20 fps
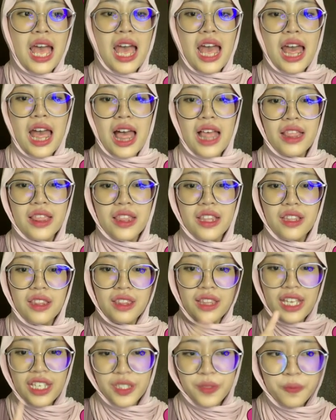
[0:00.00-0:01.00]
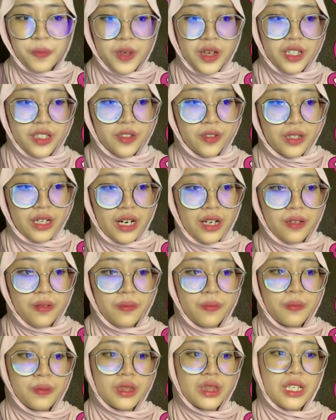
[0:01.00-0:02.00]
and the last paragraph
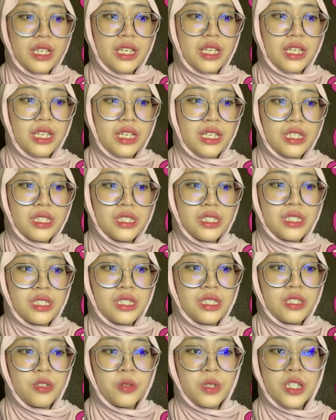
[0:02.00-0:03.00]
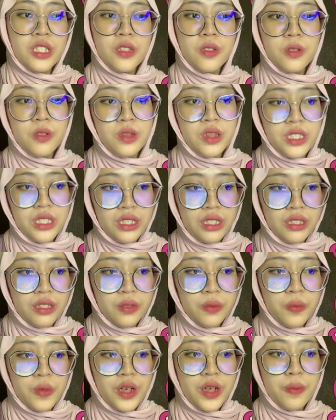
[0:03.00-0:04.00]
is the resolution
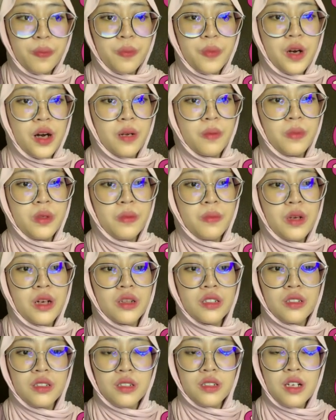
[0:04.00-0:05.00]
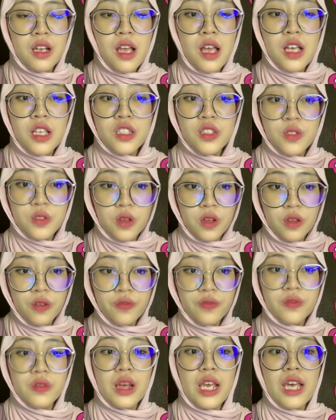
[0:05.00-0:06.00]
where the problems are
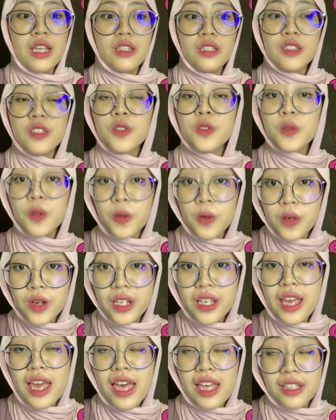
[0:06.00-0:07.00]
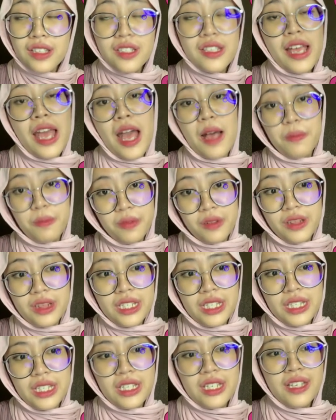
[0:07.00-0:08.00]
solved and the story ends
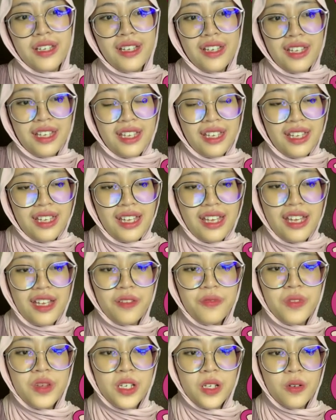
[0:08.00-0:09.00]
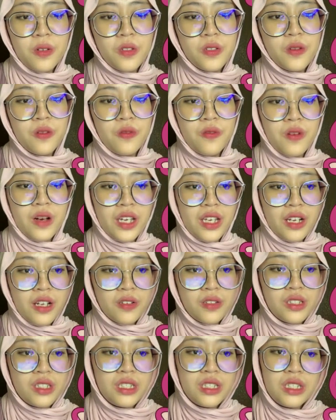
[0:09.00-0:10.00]
happily. And we can also find
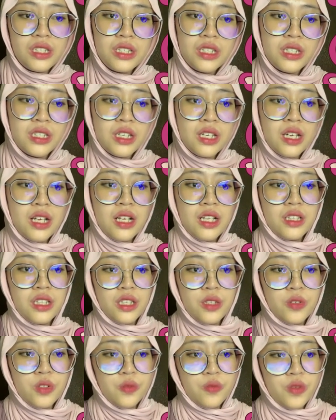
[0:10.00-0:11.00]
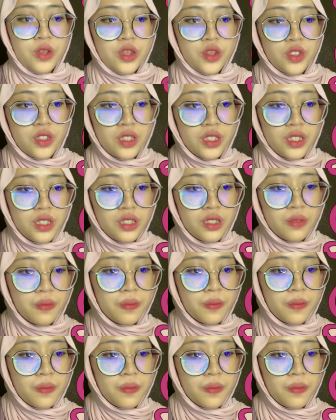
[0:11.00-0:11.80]
out the language features